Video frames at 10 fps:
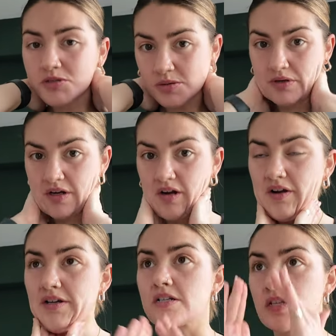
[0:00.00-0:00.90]
I'm someone who
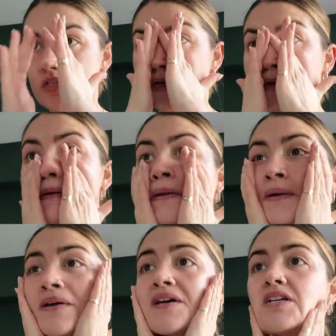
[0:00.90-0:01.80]
likes the sun.
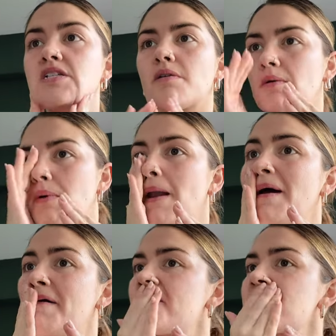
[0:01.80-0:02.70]
So I will
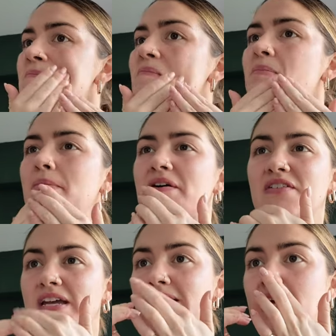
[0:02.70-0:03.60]
have my
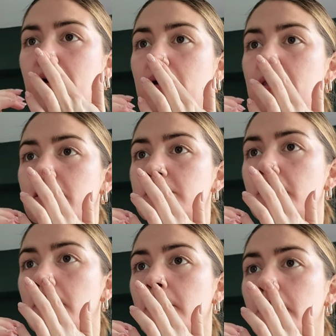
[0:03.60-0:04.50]
face out in the
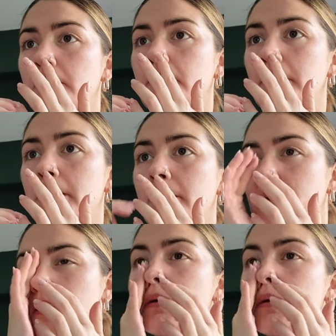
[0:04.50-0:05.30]
sun, but